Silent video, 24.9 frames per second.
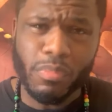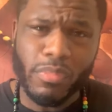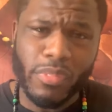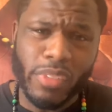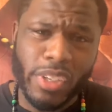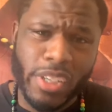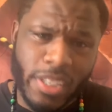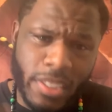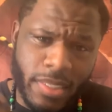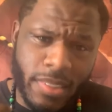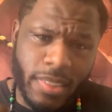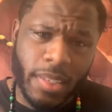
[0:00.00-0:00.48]

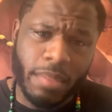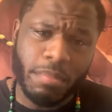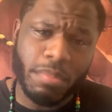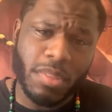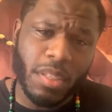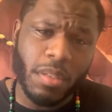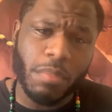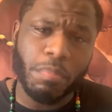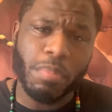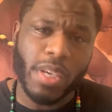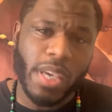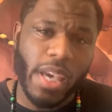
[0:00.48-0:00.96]
It seems to
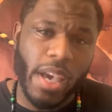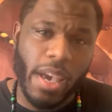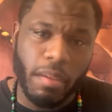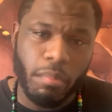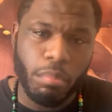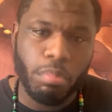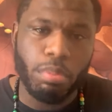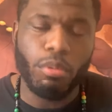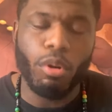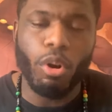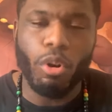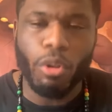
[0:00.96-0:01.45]
be a
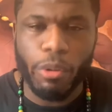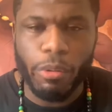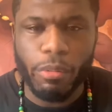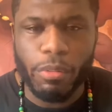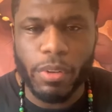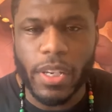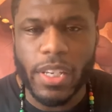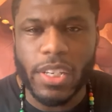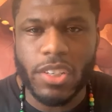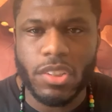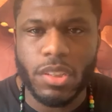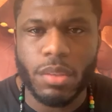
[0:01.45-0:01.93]
broken
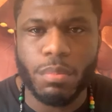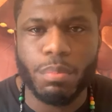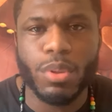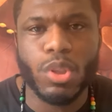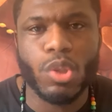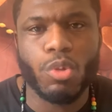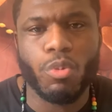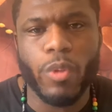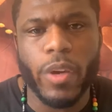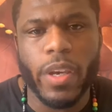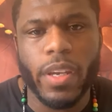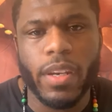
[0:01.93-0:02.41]
relationship
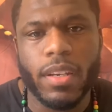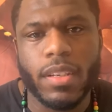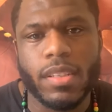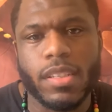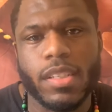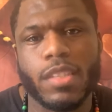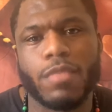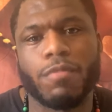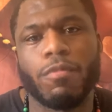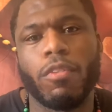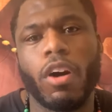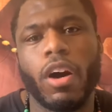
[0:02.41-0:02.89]
between us as
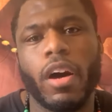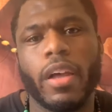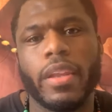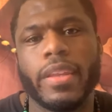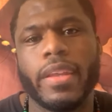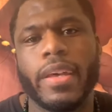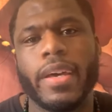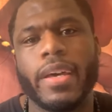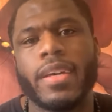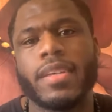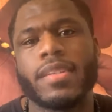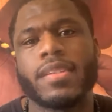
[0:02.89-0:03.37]
far
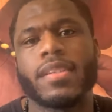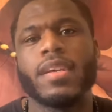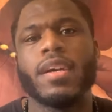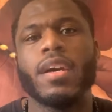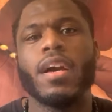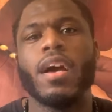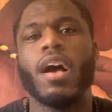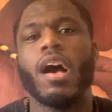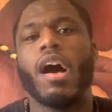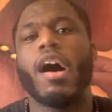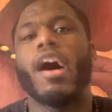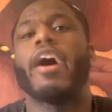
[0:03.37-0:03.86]
as
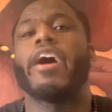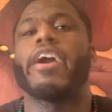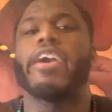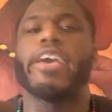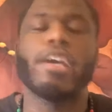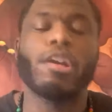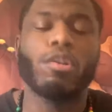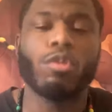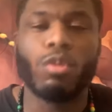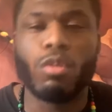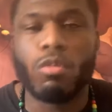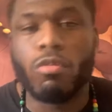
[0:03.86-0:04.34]
an
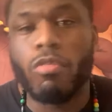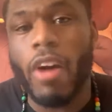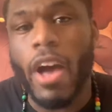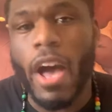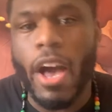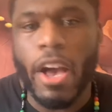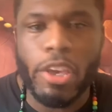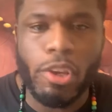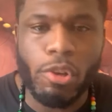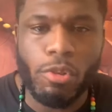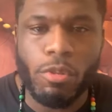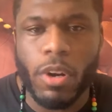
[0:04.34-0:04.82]
equal
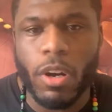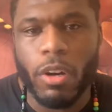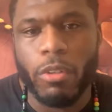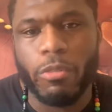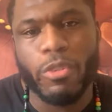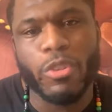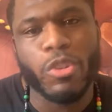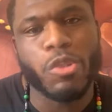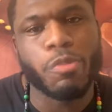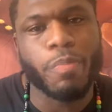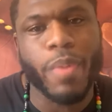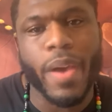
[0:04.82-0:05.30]
value of
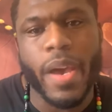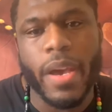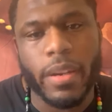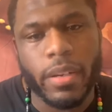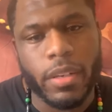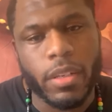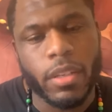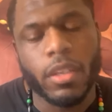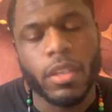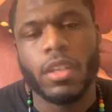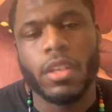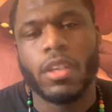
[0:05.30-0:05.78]
respect.
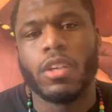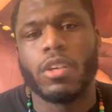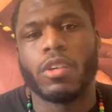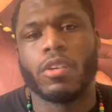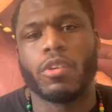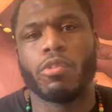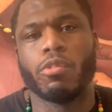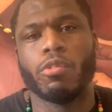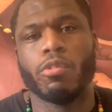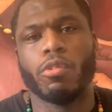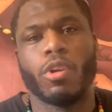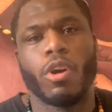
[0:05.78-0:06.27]

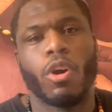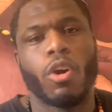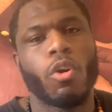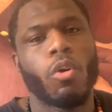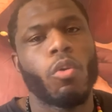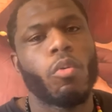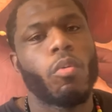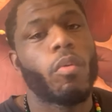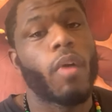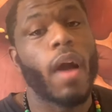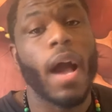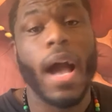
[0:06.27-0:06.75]
You know,
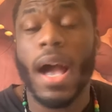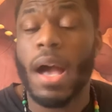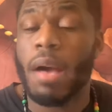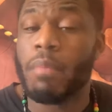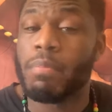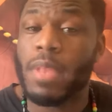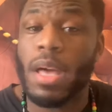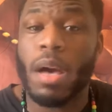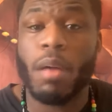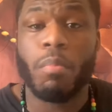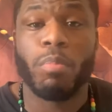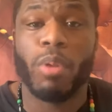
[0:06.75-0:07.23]
I'm
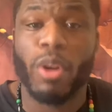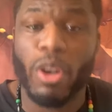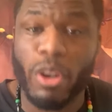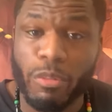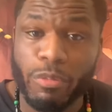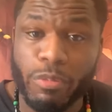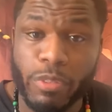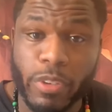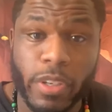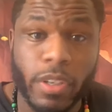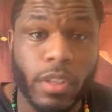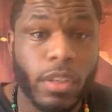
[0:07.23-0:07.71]
not
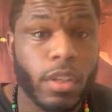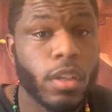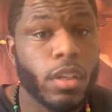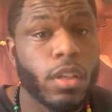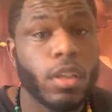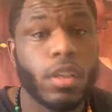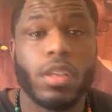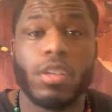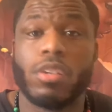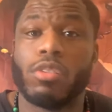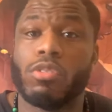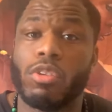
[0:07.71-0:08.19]
perfect.
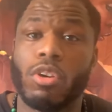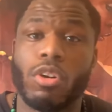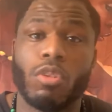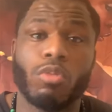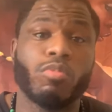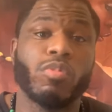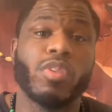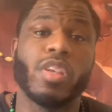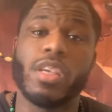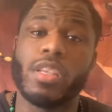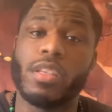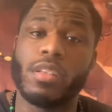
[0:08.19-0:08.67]
You know,
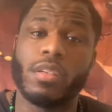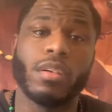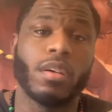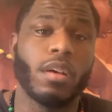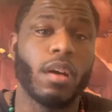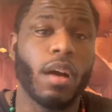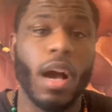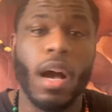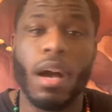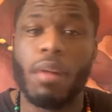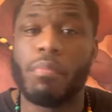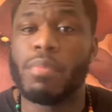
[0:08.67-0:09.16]
neither
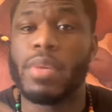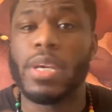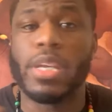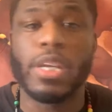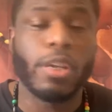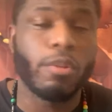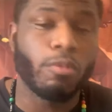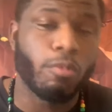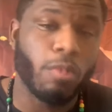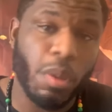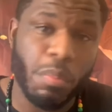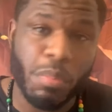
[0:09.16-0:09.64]
are men
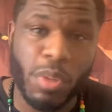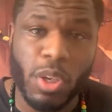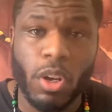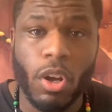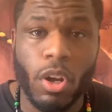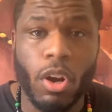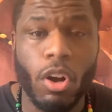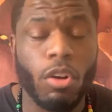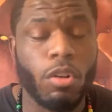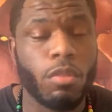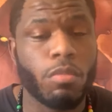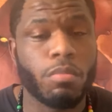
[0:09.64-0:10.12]
and women.
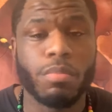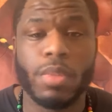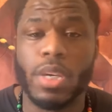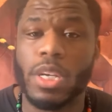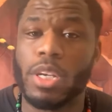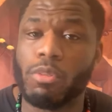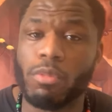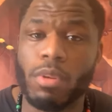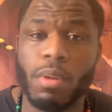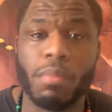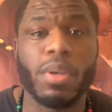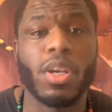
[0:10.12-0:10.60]
All men and
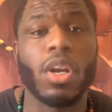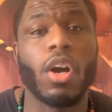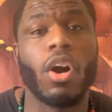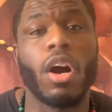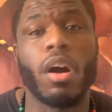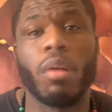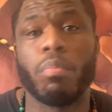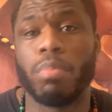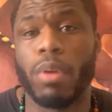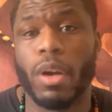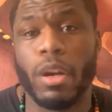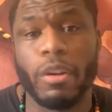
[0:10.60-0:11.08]
women are
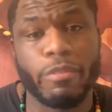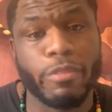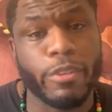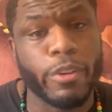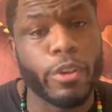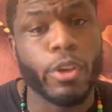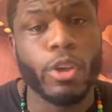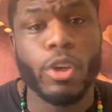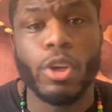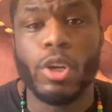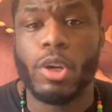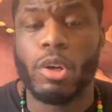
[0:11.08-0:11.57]
perfect.
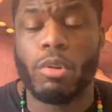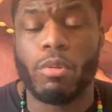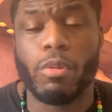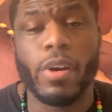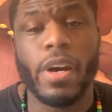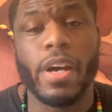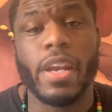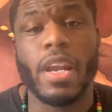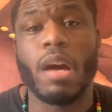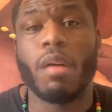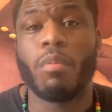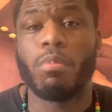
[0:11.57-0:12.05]
We are
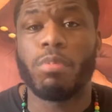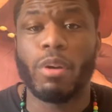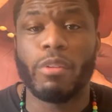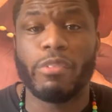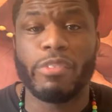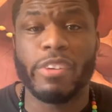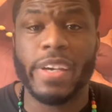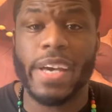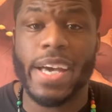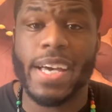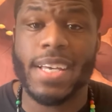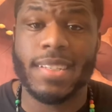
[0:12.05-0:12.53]
not
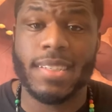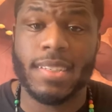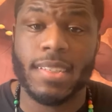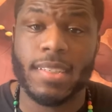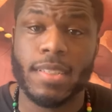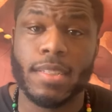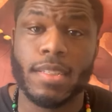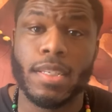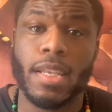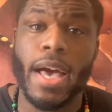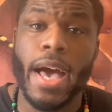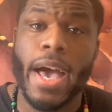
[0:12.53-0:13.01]
perfect as a
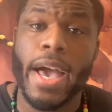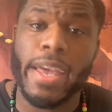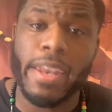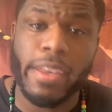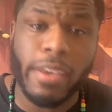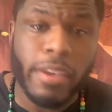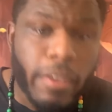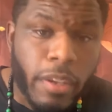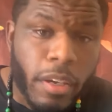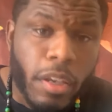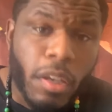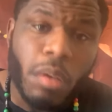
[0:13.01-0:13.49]
society.
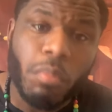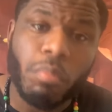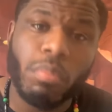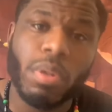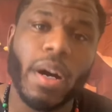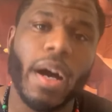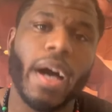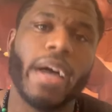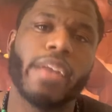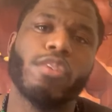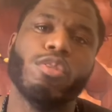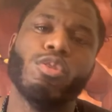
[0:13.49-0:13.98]
But
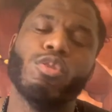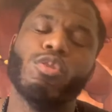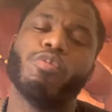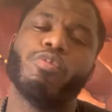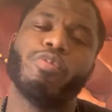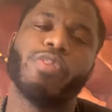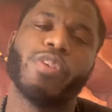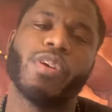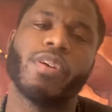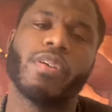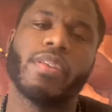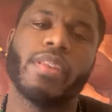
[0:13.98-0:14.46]
I do
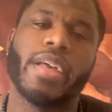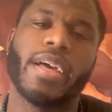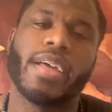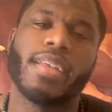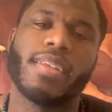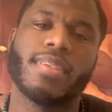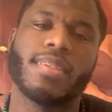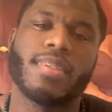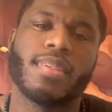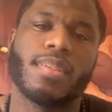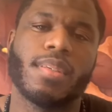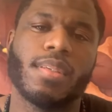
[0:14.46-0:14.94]
feel that
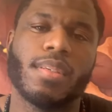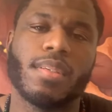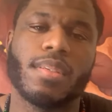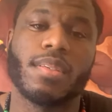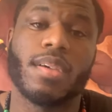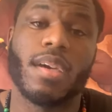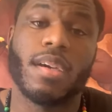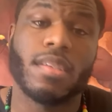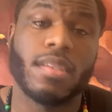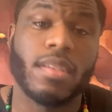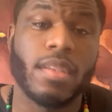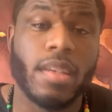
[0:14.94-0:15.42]
this is a
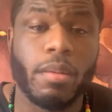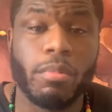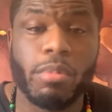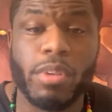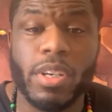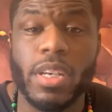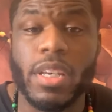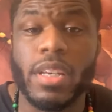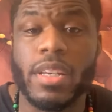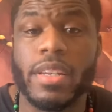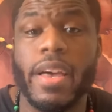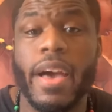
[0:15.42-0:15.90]
discussion that we
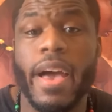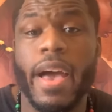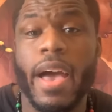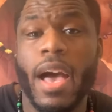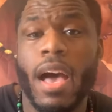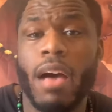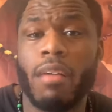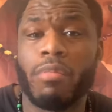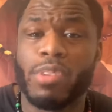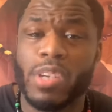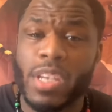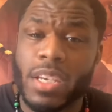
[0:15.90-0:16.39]
need to
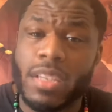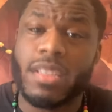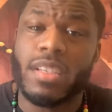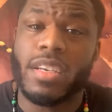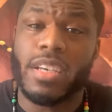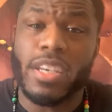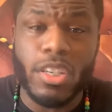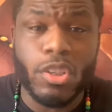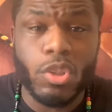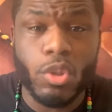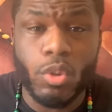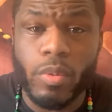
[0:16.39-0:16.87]
have. And there's an
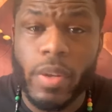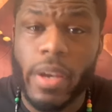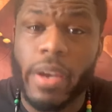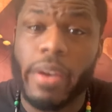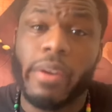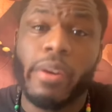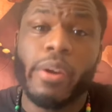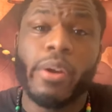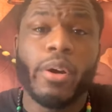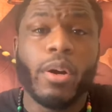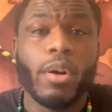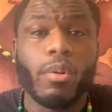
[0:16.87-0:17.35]
issue that
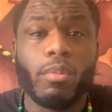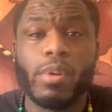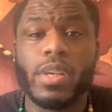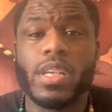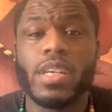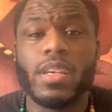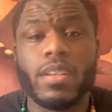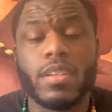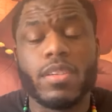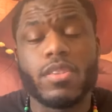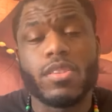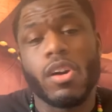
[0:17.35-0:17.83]
we need
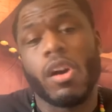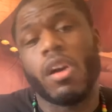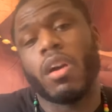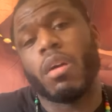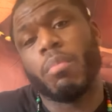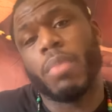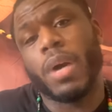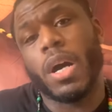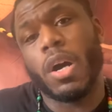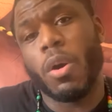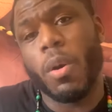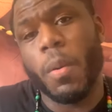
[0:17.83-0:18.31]
to talk
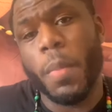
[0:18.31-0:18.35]
about.